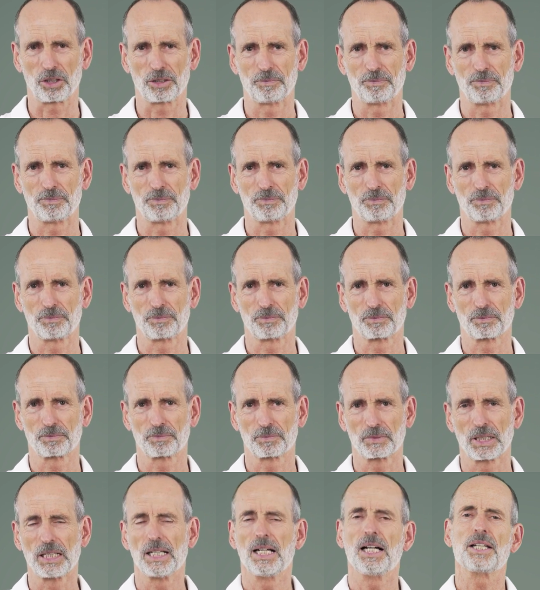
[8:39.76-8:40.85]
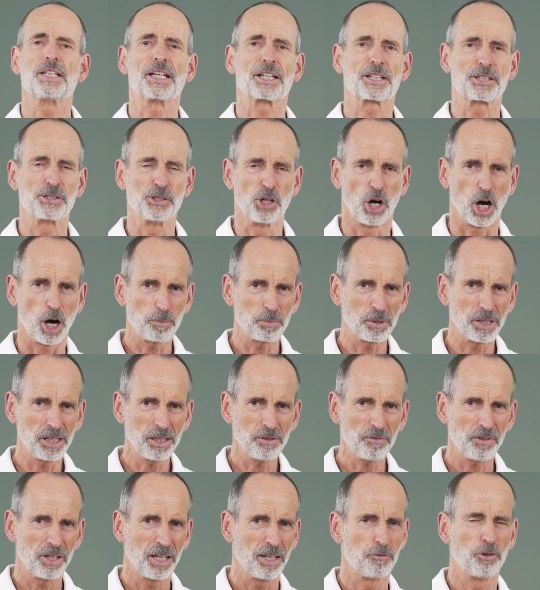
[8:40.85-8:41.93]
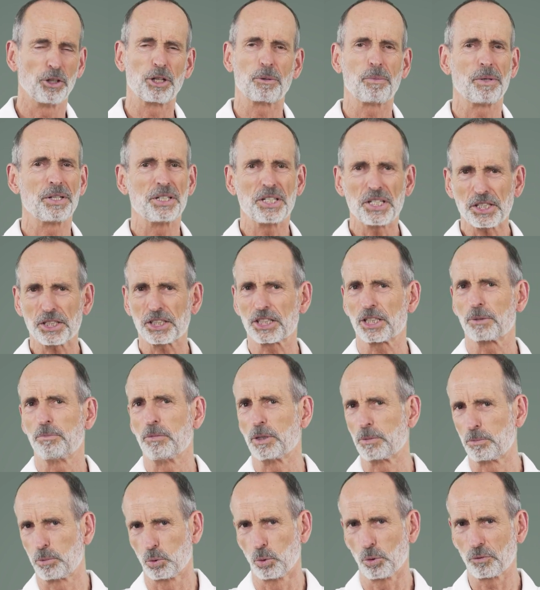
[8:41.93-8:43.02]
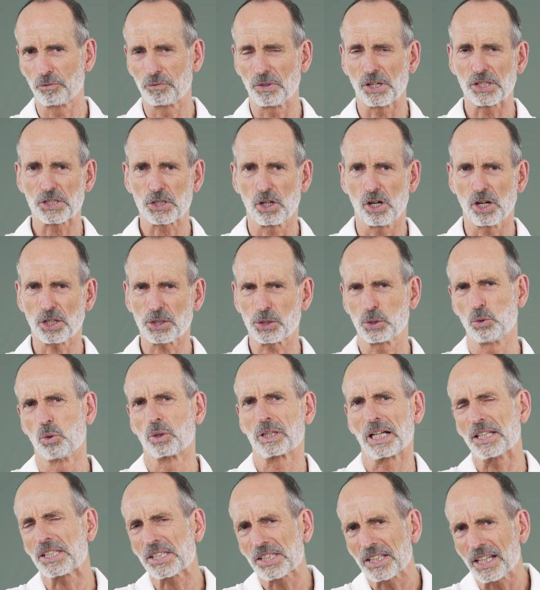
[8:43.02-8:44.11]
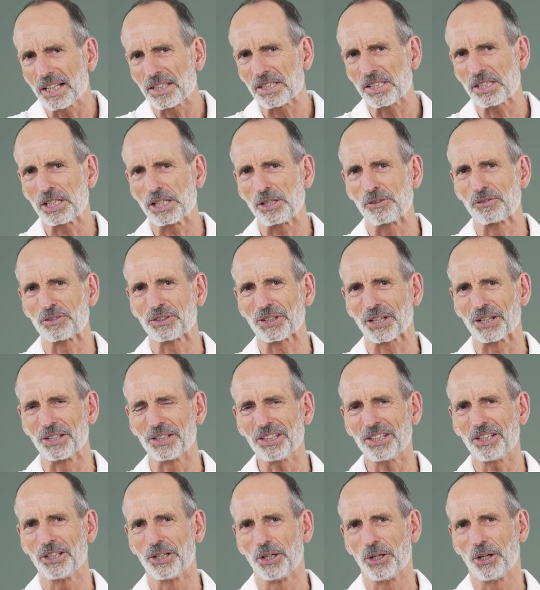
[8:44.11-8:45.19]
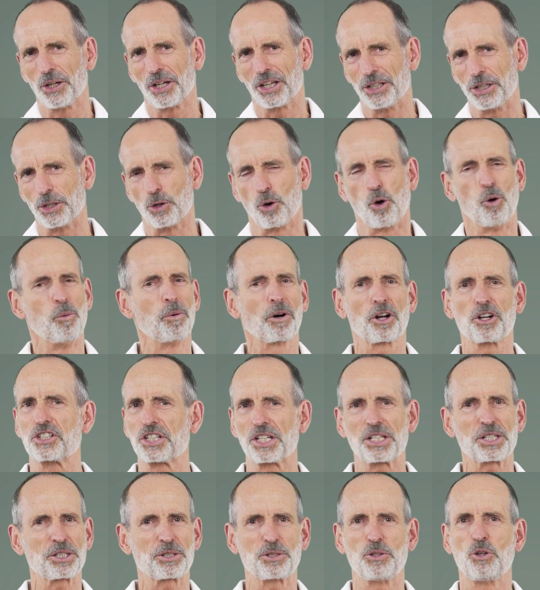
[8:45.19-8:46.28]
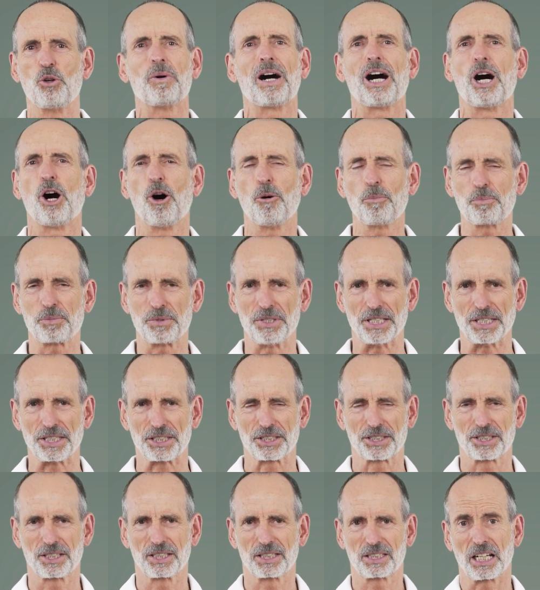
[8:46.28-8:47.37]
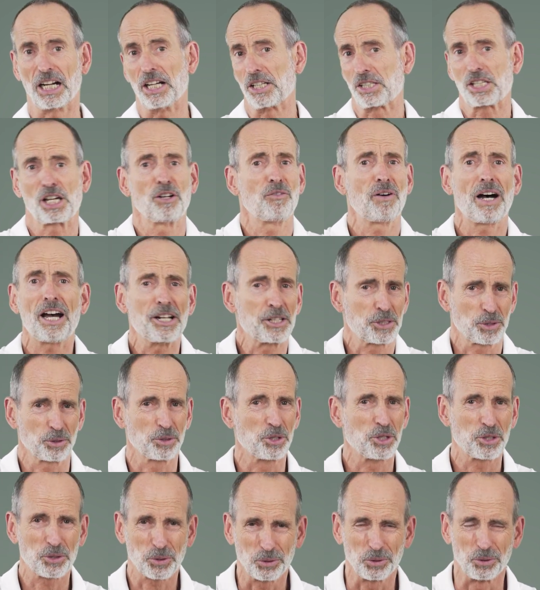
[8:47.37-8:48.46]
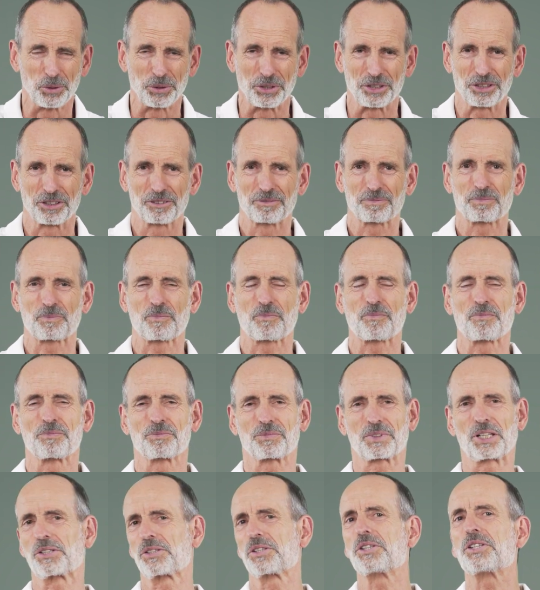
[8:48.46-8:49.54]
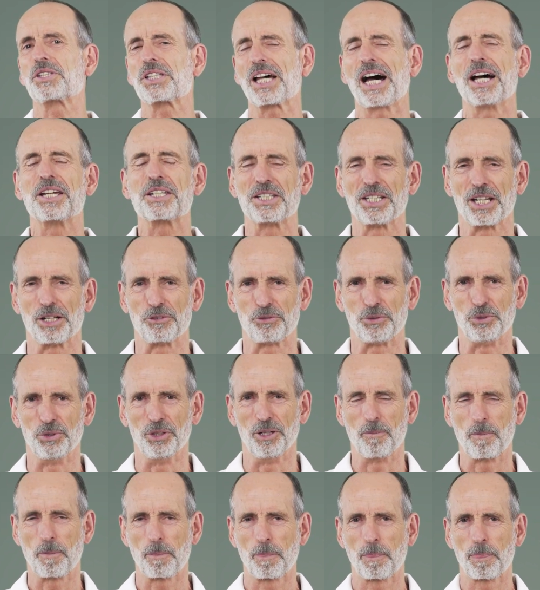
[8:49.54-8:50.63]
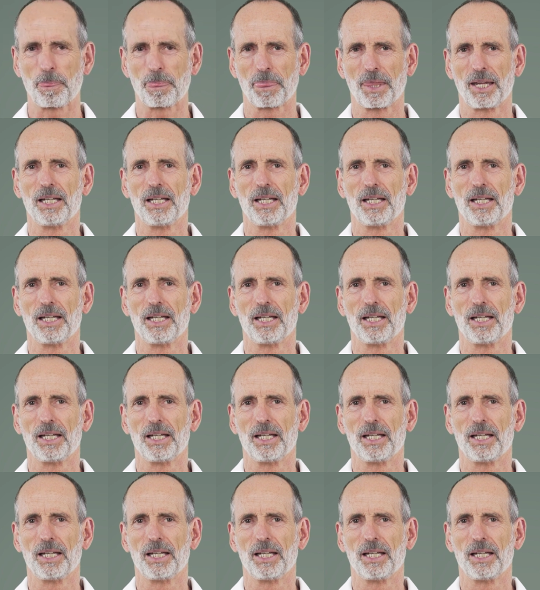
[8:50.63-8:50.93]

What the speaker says: The cartilage is not supplied with blood, only a little in its core. And that's why cartilage on its surface is white, not red, a clear sign.